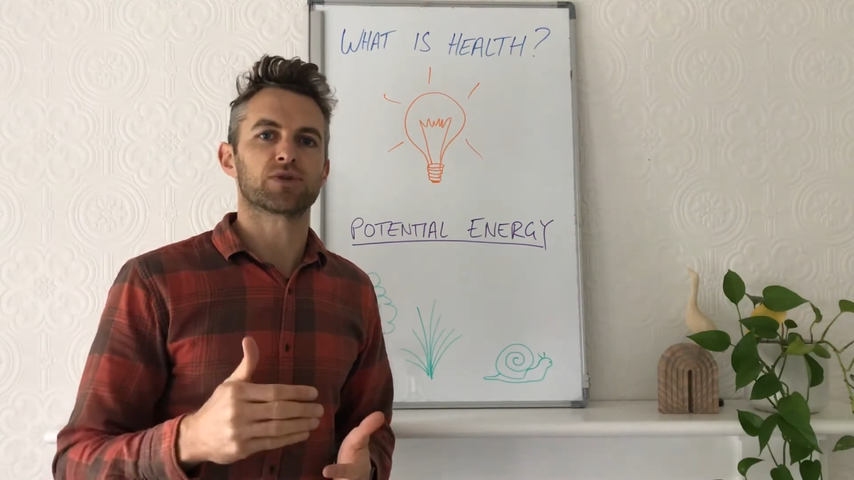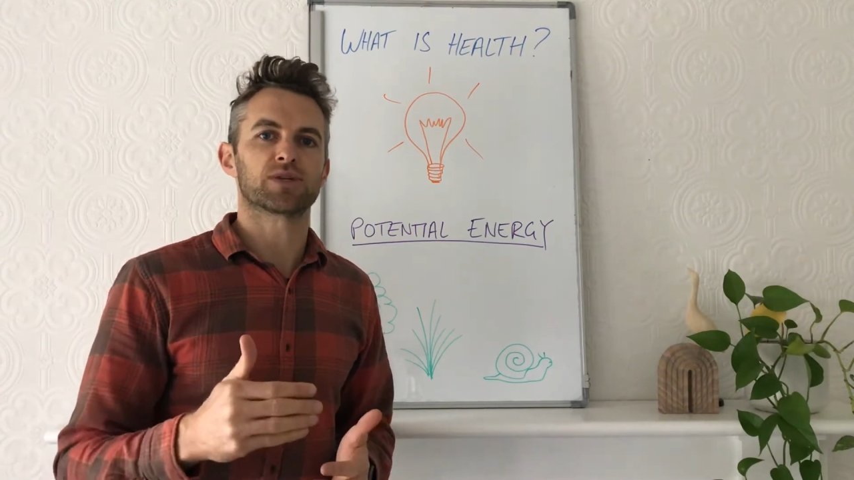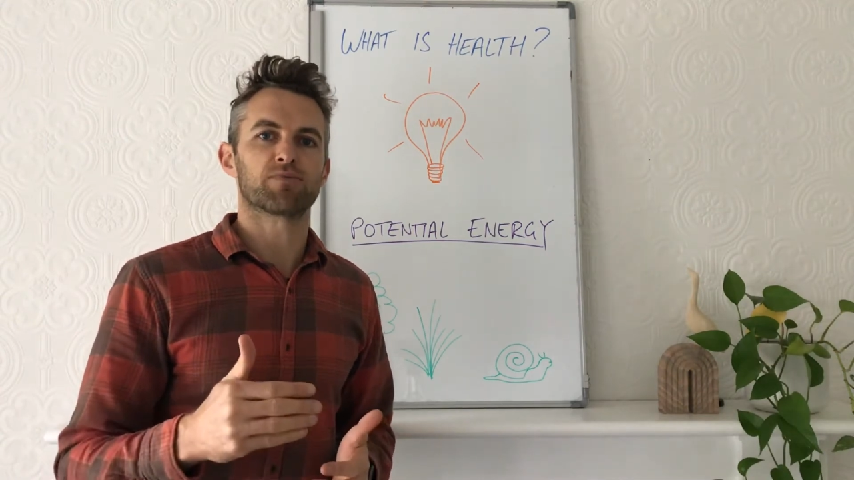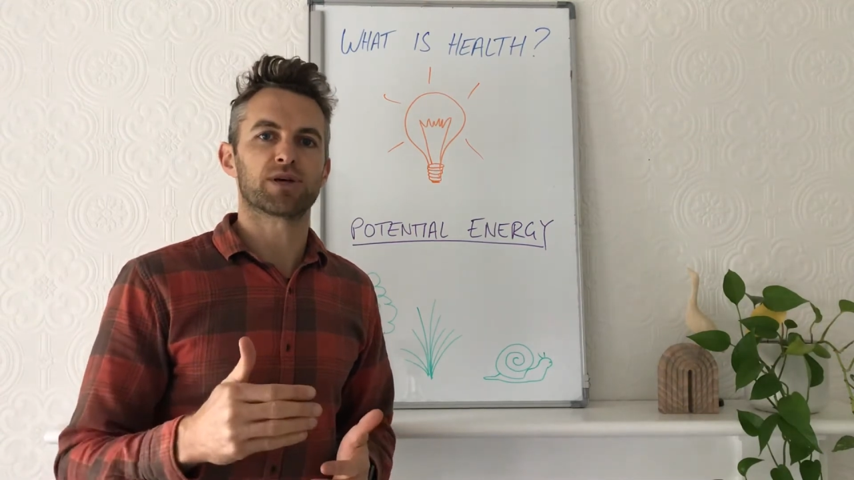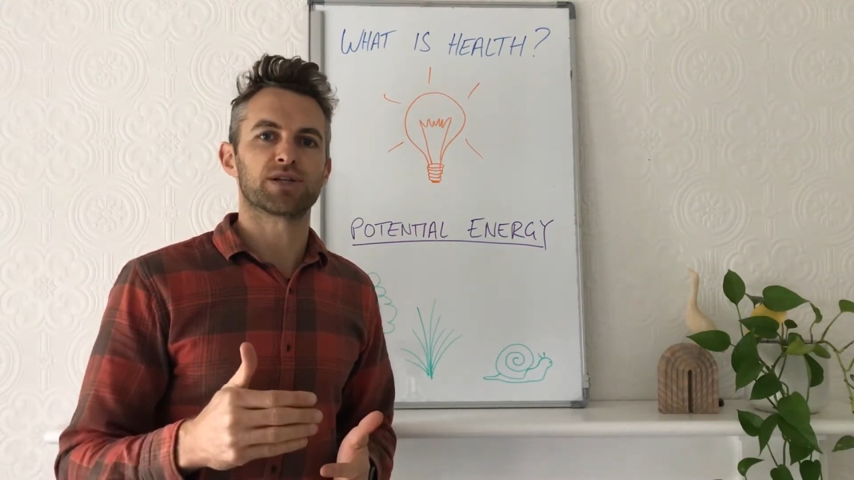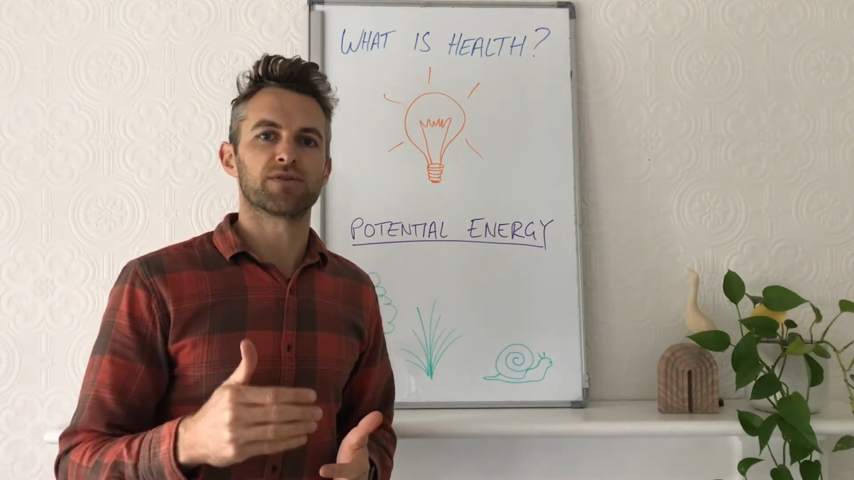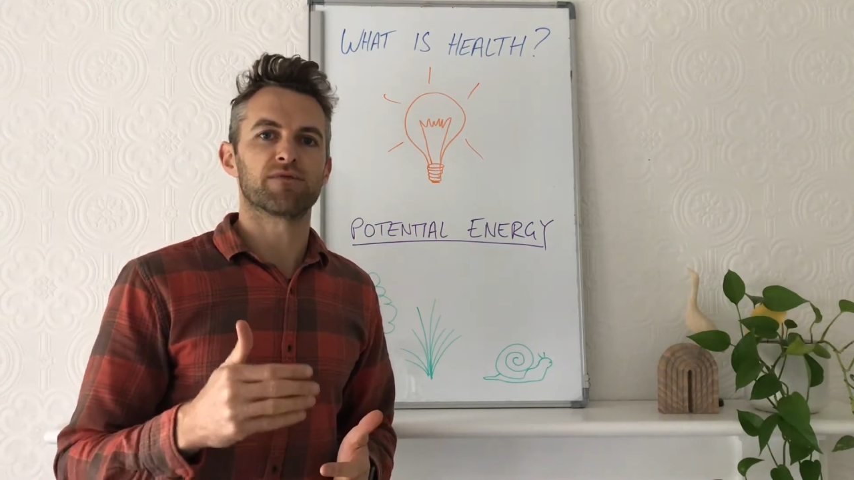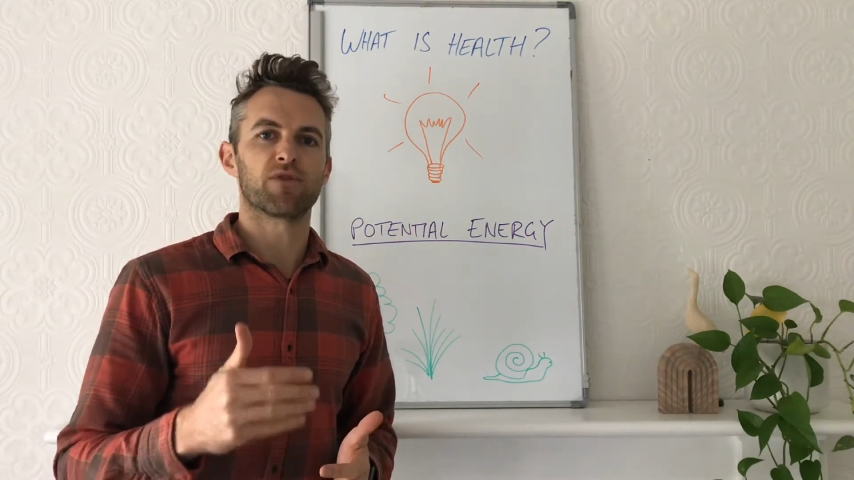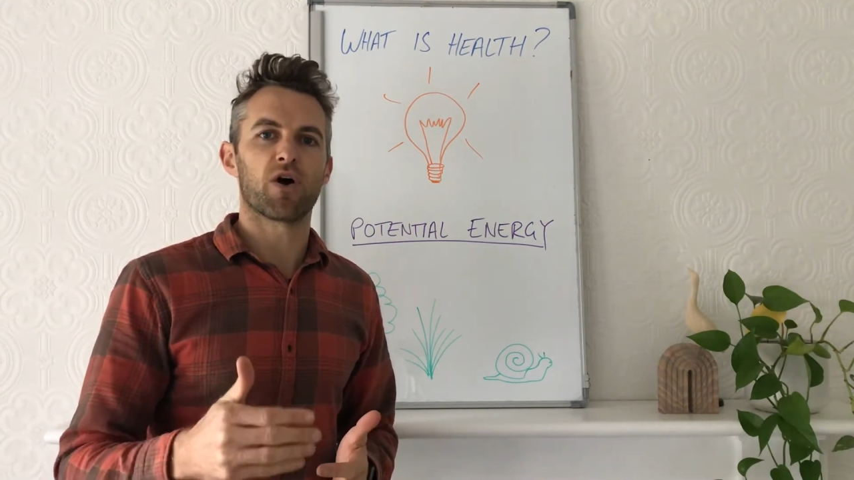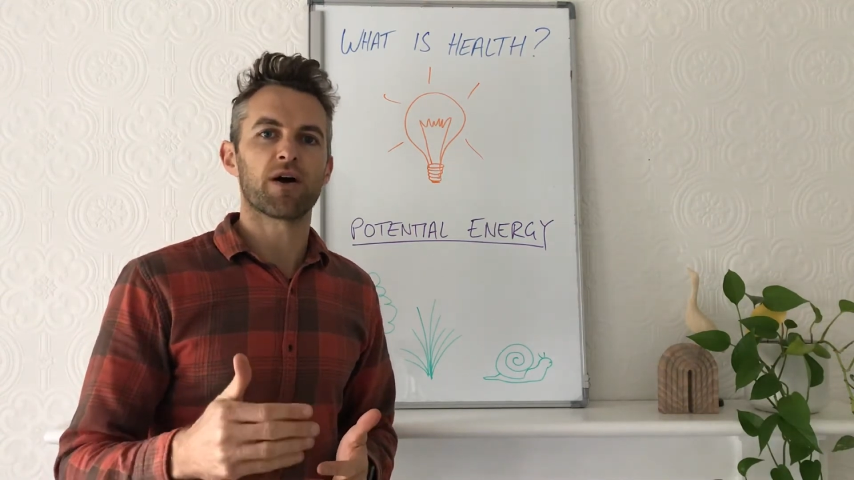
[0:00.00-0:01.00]
expression
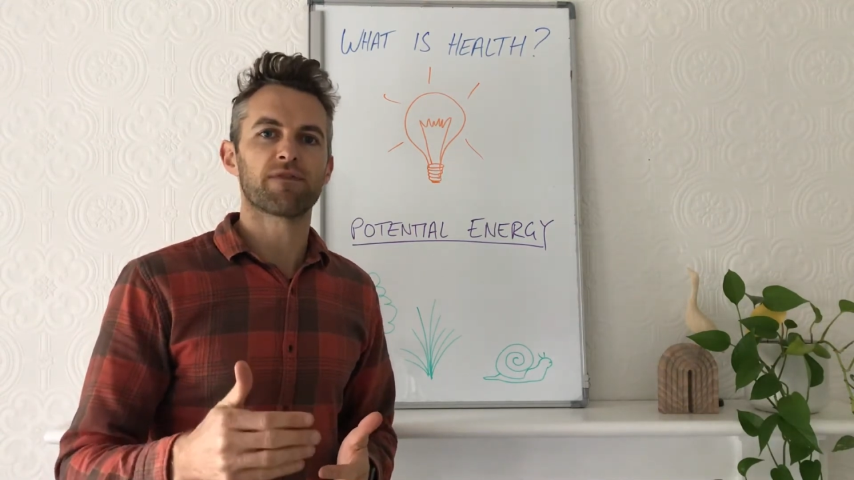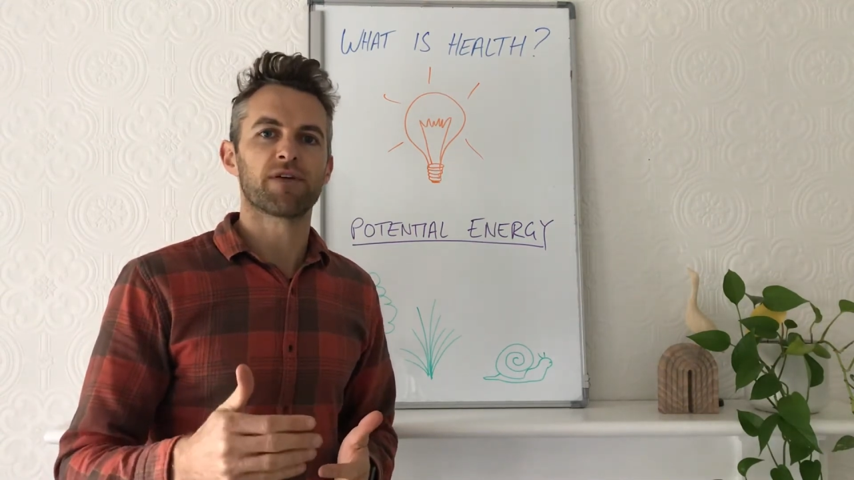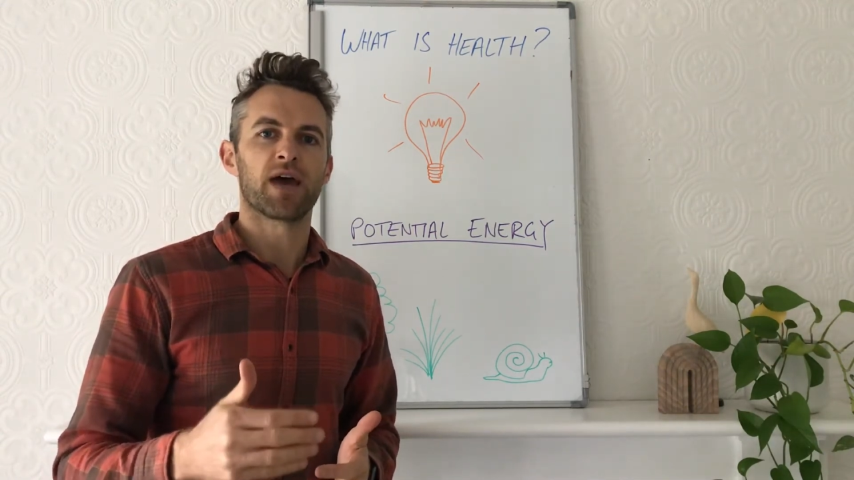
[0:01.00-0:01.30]
of life